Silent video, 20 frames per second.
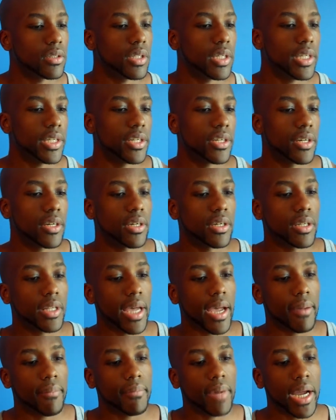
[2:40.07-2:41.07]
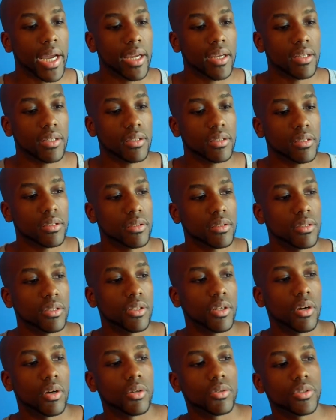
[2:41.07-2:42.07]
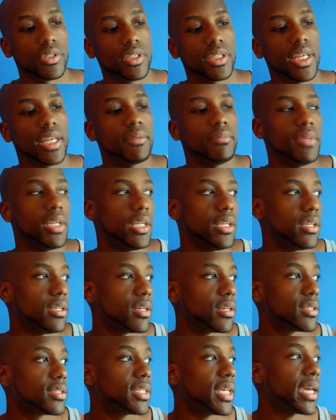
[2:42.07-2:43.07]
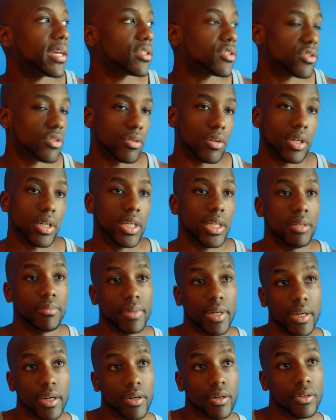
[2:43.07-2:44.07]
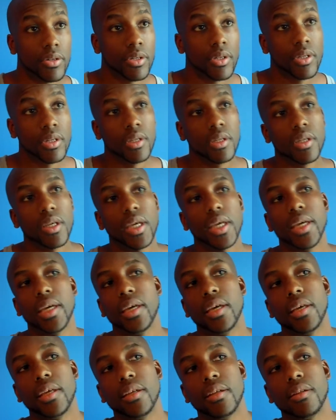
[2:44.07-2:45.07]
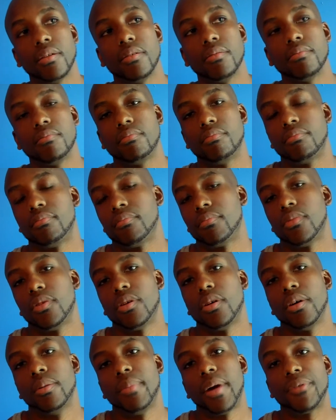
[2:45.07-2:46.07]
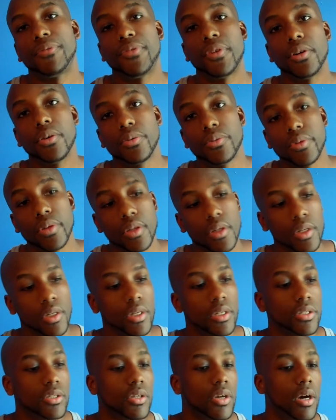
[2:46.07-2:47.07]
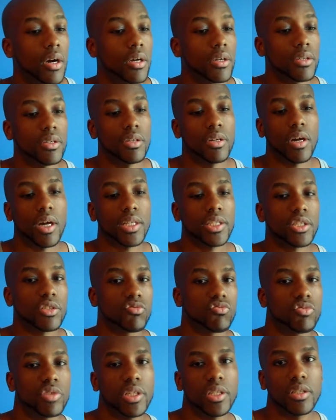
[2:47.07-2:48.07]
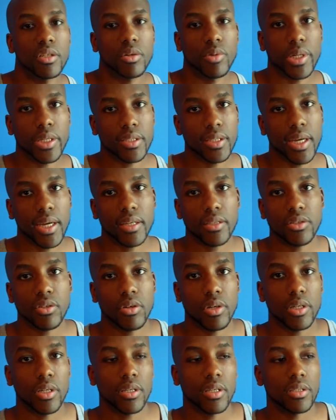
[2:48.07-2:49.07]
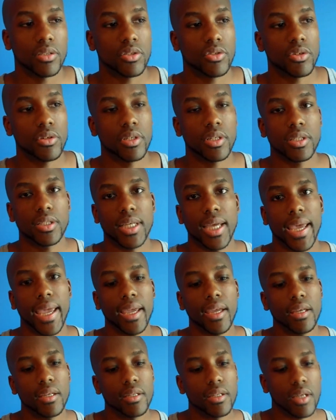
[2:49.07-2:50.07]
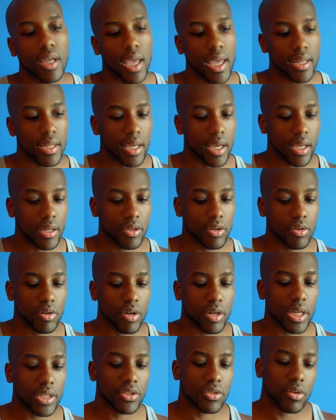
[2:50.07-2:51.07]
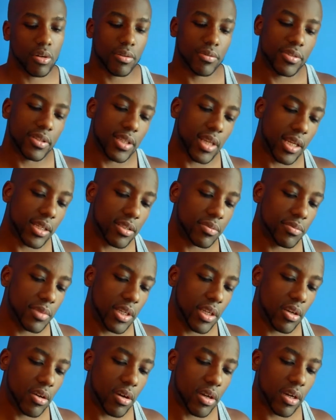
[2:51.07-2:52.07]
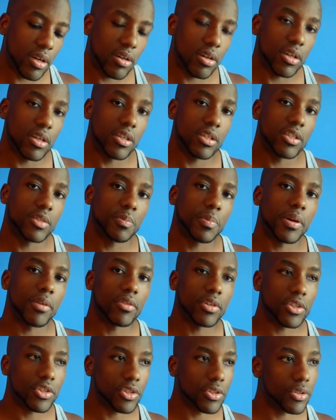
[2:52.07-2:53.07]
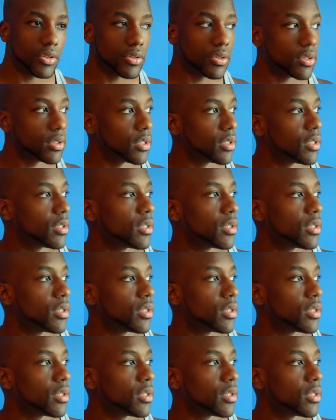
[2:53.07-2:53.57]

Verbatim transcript: leader that might you know send me a text or an email in in my phone so you know I just read the quick text or the, during the day and then you know that sort of sets me on a good spiritual